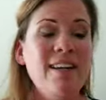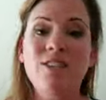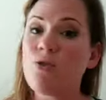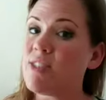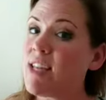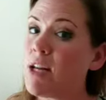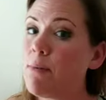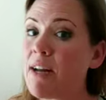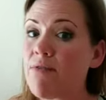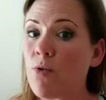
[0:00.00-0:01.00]
Did you see
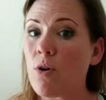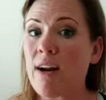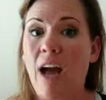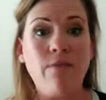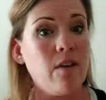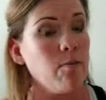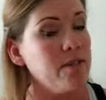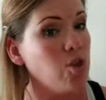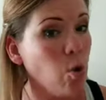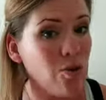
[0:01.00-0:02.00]
anybody for it? Have you ever
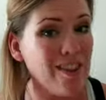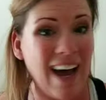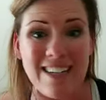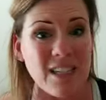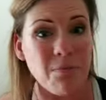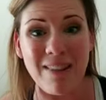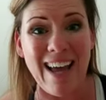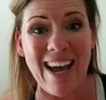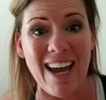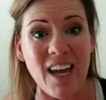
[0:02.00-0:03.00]
been told not to
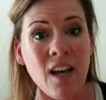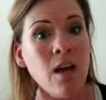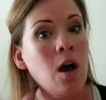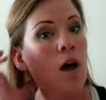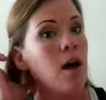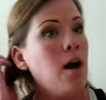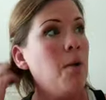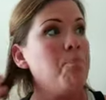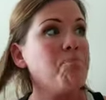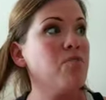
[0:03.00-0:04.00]
play?
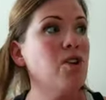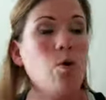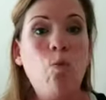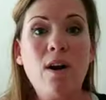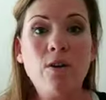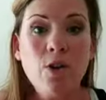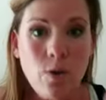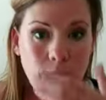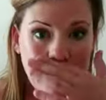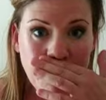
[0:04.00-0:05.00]
You know, what are
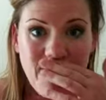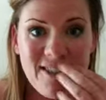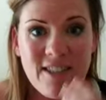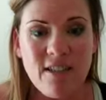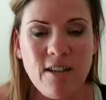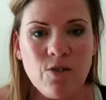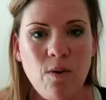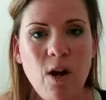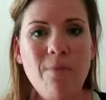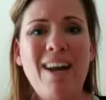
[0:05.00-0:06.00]
your experiences in this
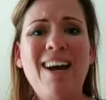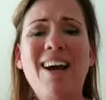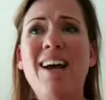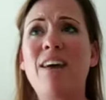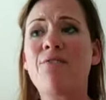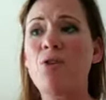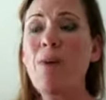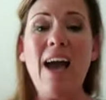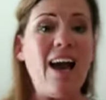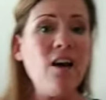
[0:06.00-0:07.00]
realm? And if
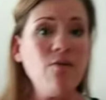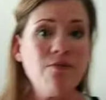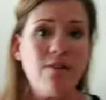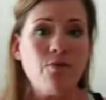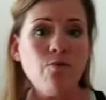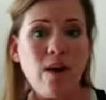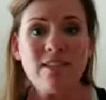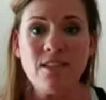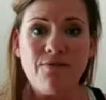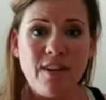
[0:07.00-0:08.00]
you've
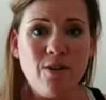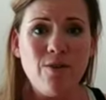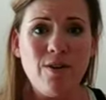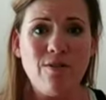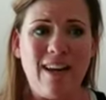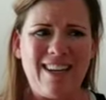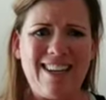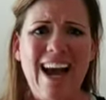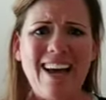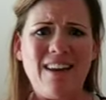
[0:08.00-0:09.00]
watched this video and you're like,
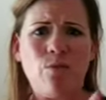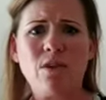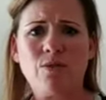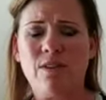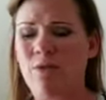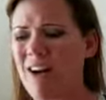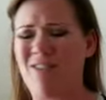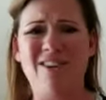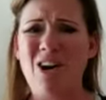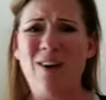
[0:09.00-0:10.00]
yeah, that works really great,
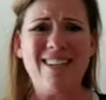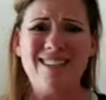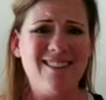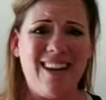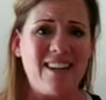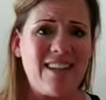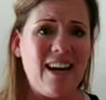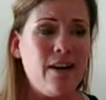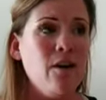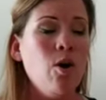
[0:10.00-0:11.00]
or no, I didn't like
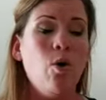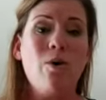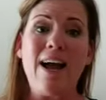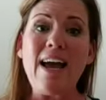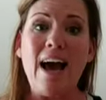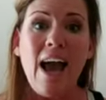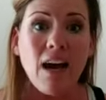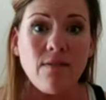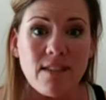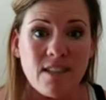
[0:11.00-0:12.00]
that, or hey, I
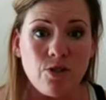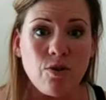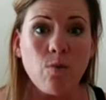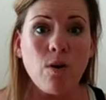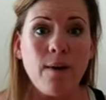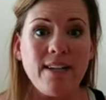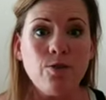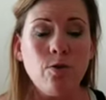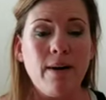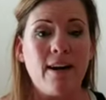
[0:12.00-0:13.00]
have this injury, what do I
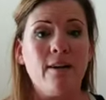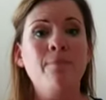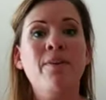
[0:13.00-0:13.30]
do about it?